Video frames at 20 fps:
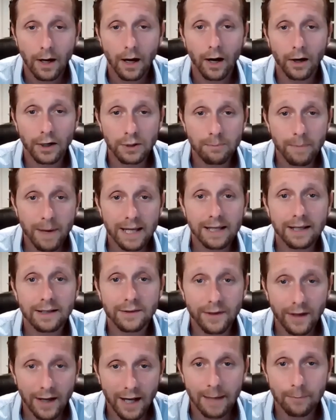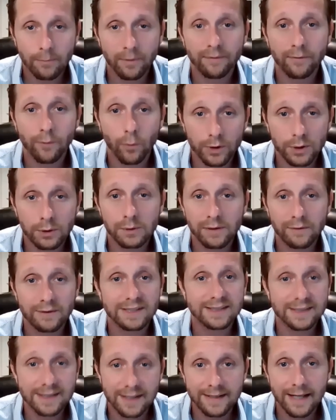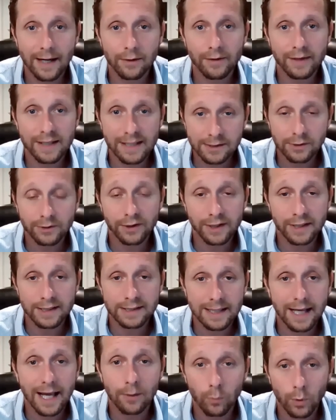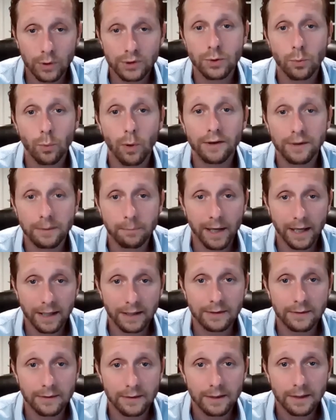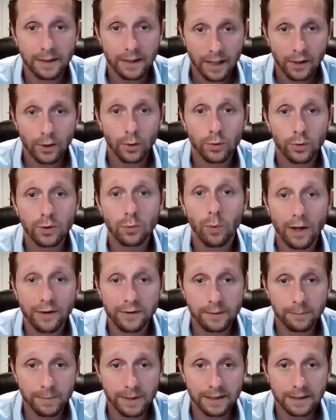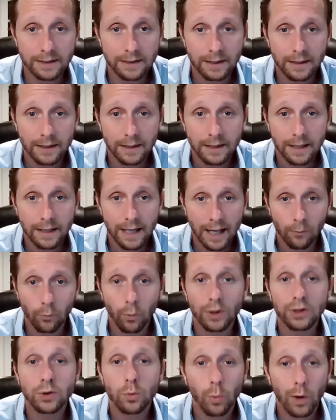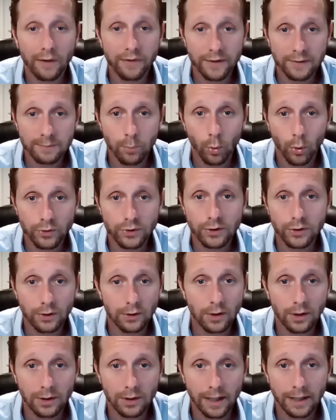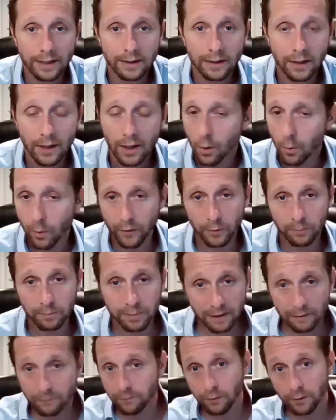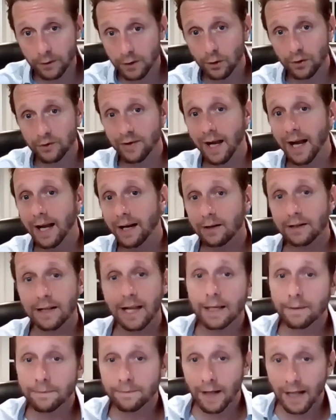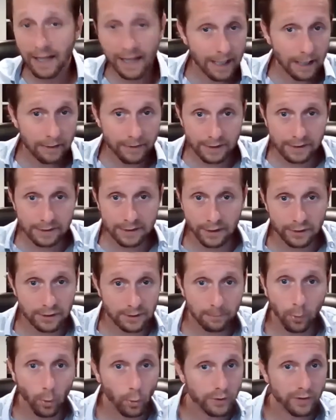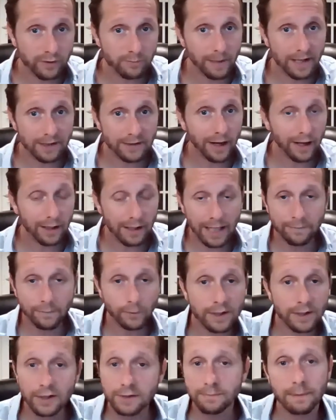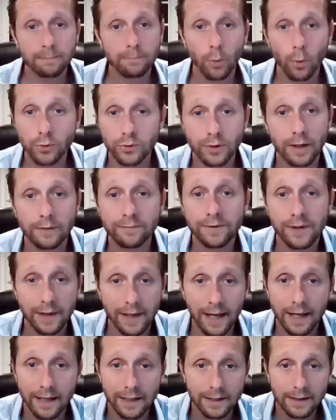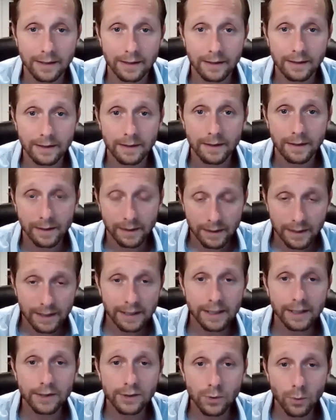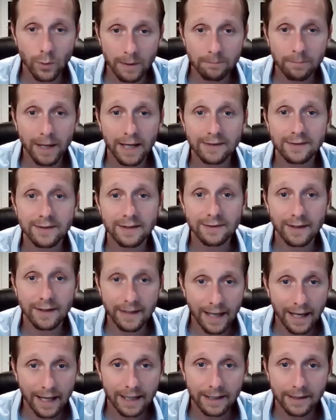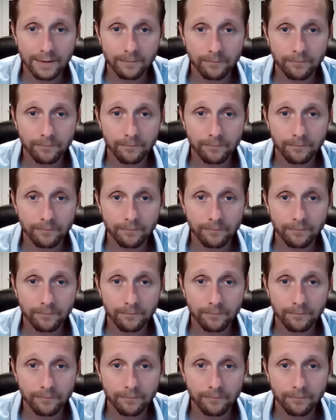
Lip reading: Are you making time before you even sit down to the easel to decide what you want to paint and who you want to be and what you want this portrait to look like? Whether it be for your entire life, hey, here's a portrait of my entire life, or here's my portrait of today. Here's who I'm painting today.